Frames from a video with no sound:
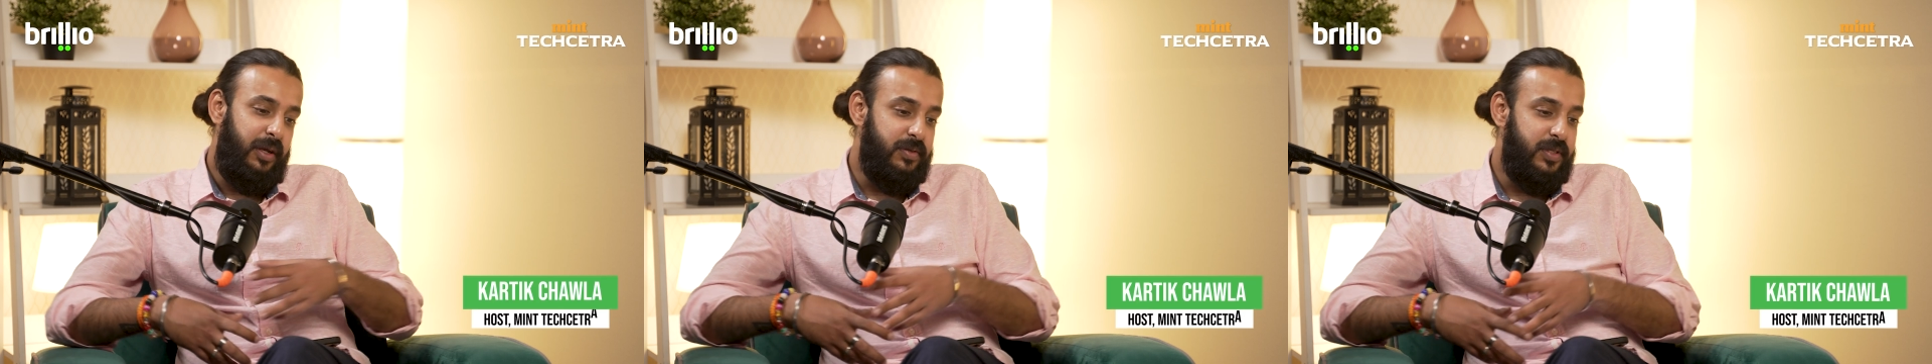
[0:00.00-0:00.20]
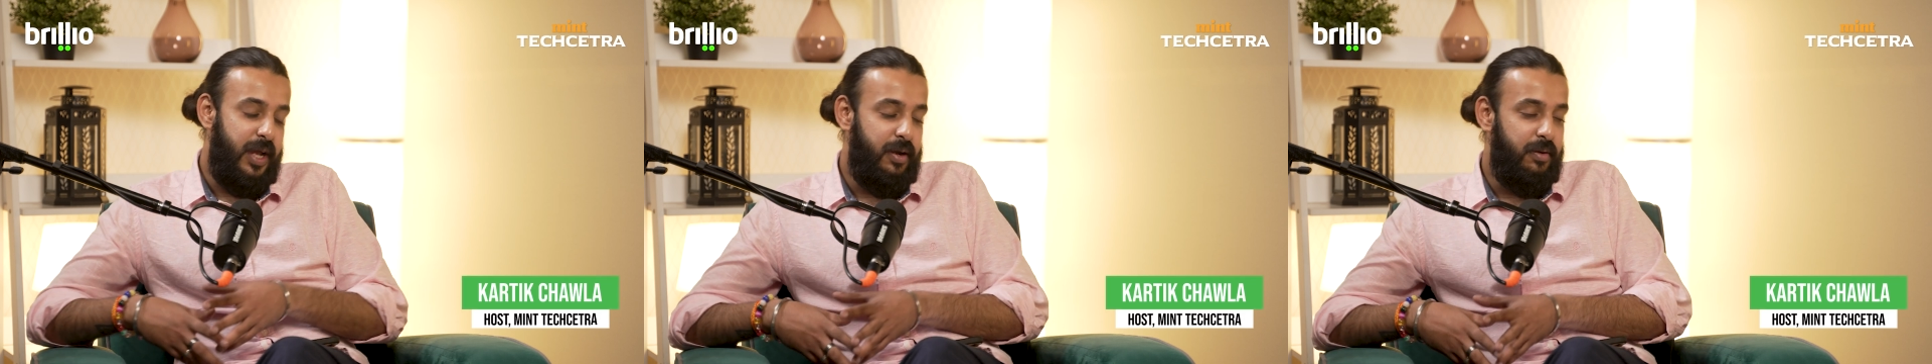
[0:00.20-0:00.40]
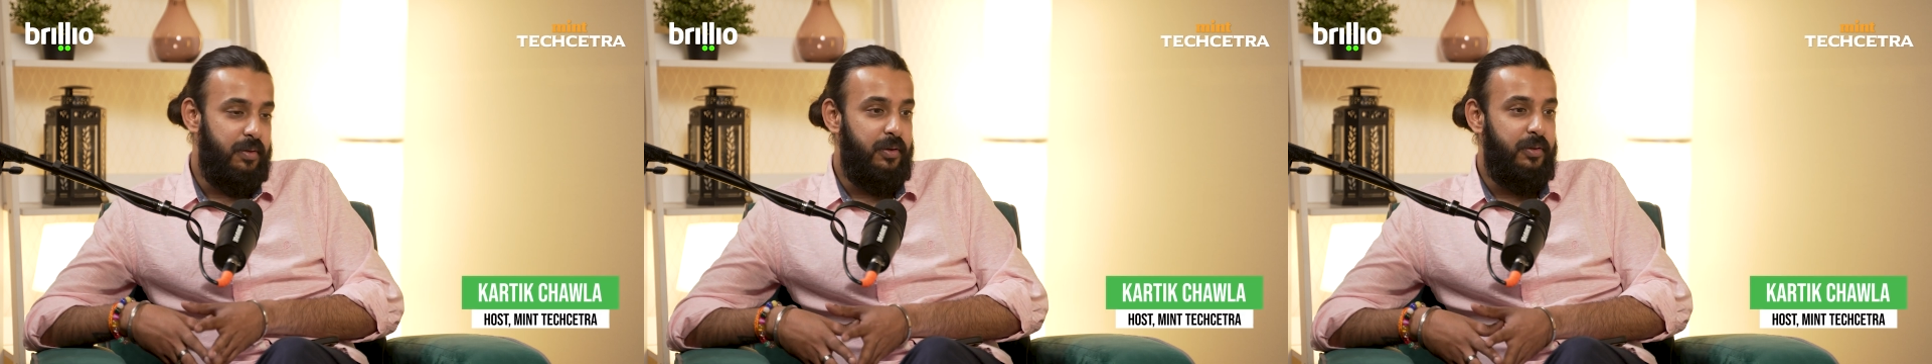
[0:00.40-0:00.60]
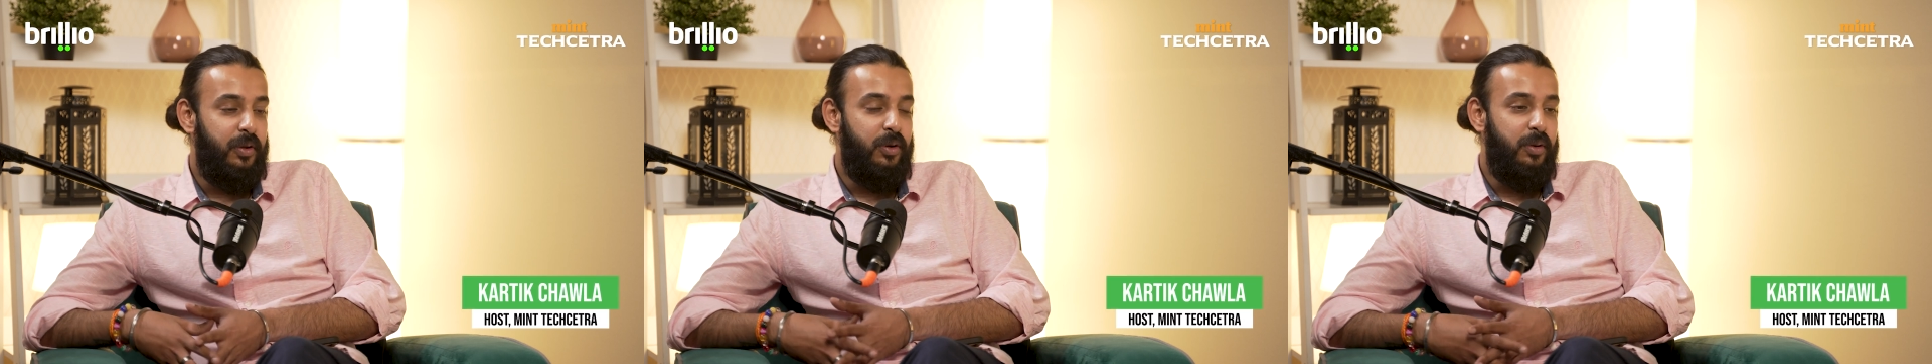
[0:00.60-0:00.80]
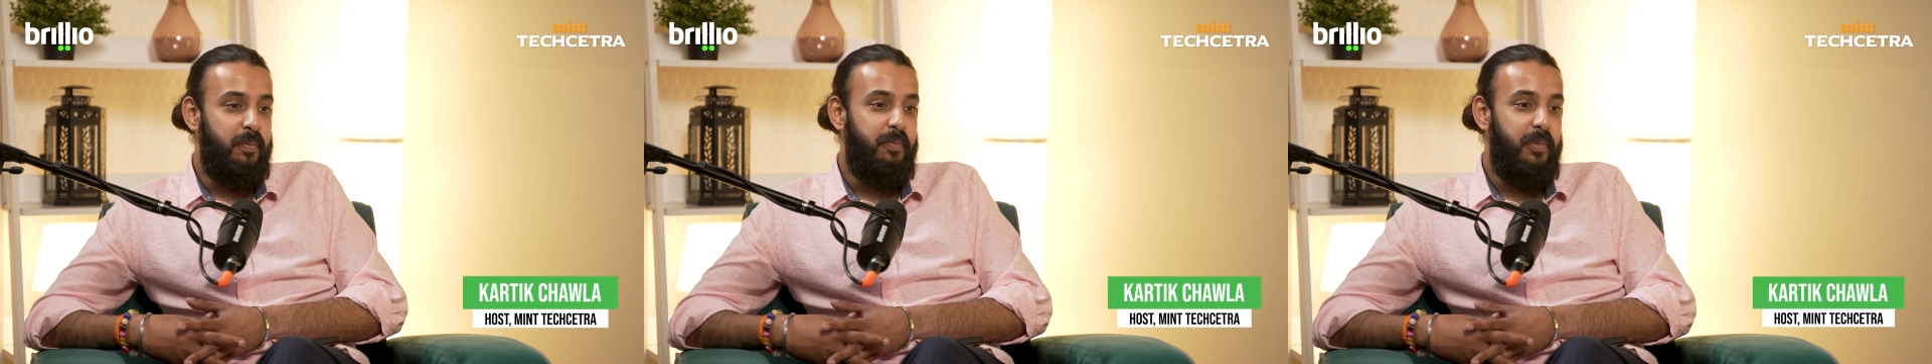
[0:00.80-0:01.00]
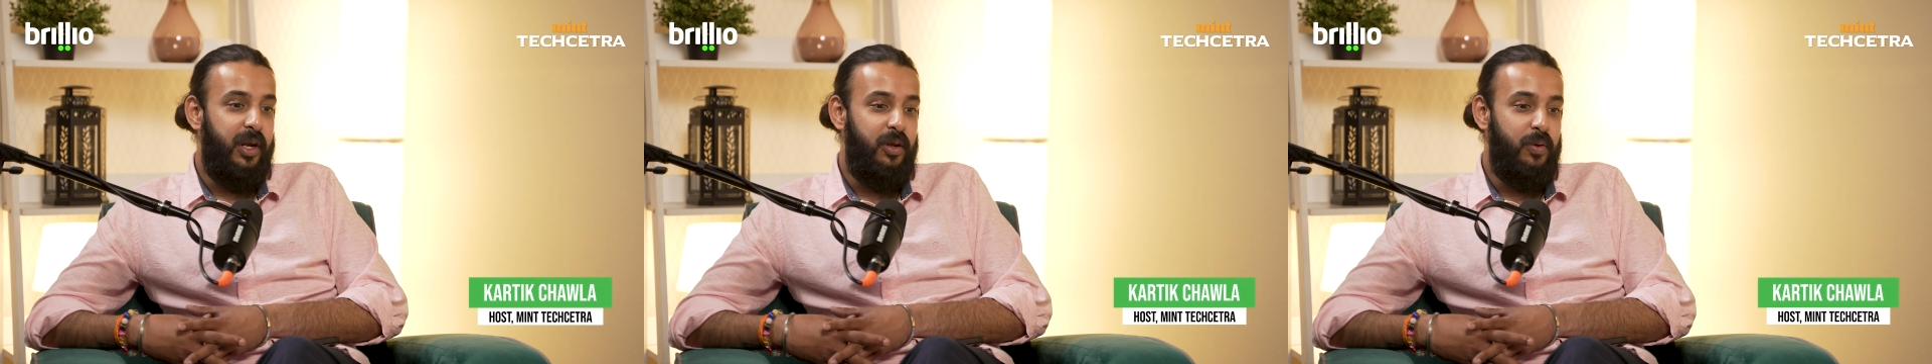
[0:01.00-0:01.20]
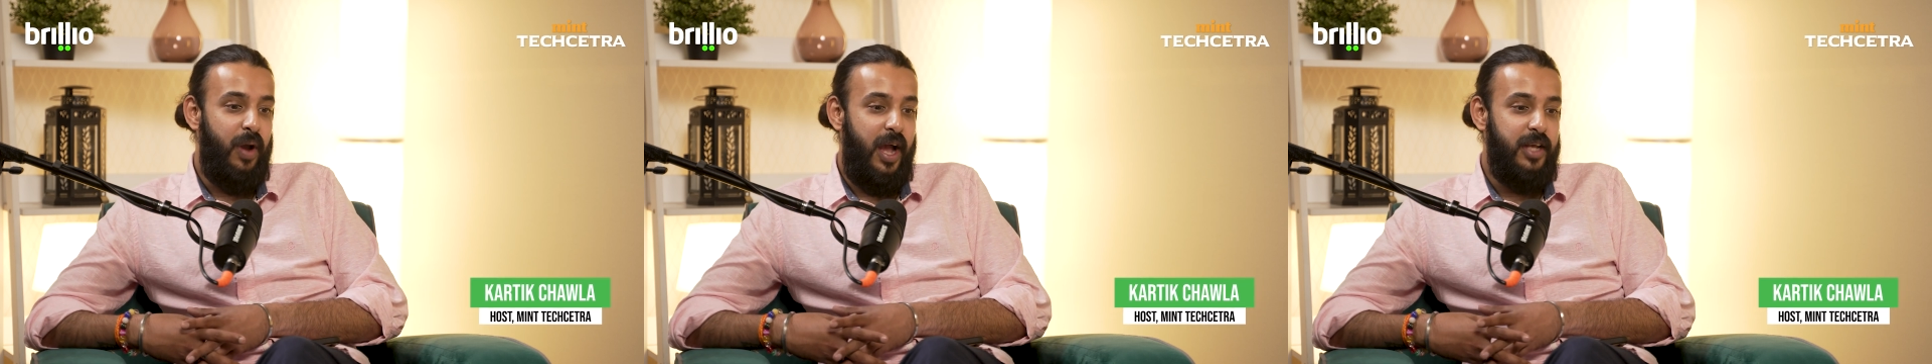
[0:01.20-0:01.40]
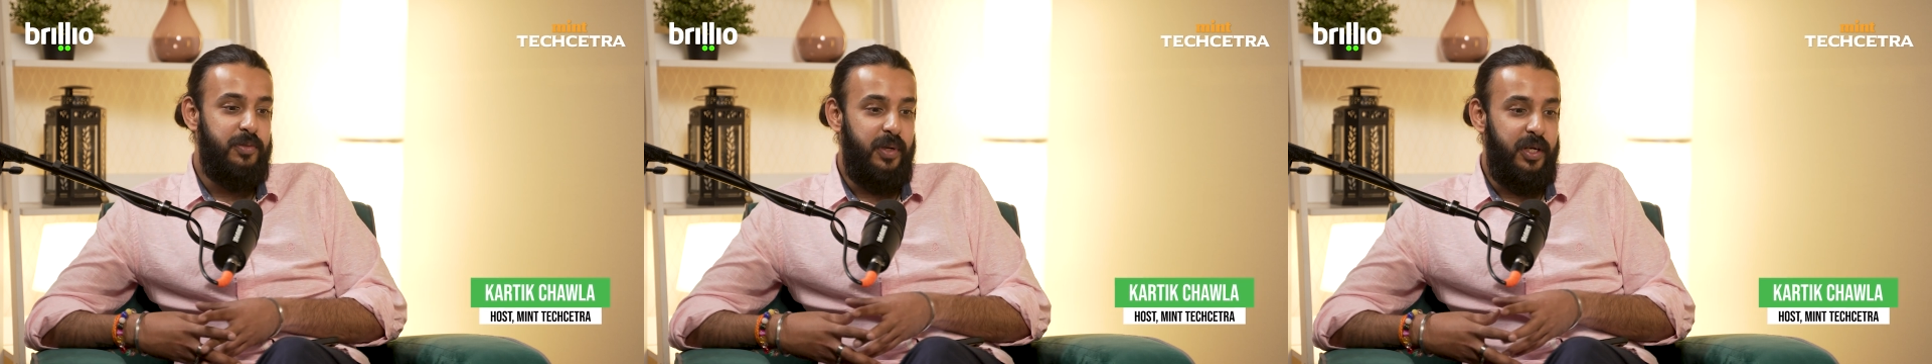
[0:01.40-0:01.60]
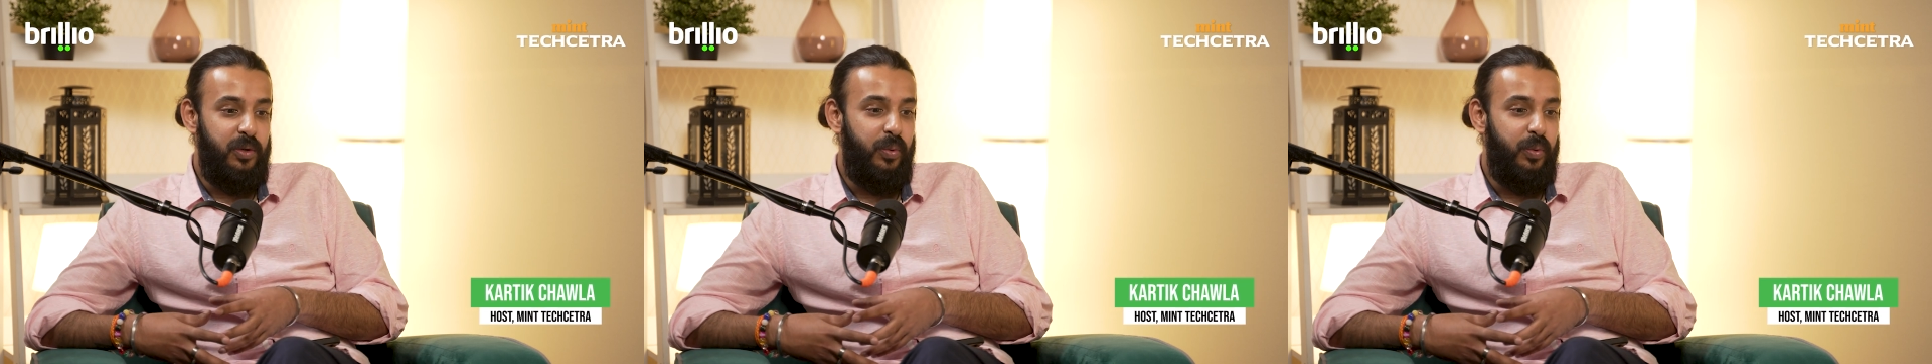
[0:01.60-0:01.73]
said, Brillio has been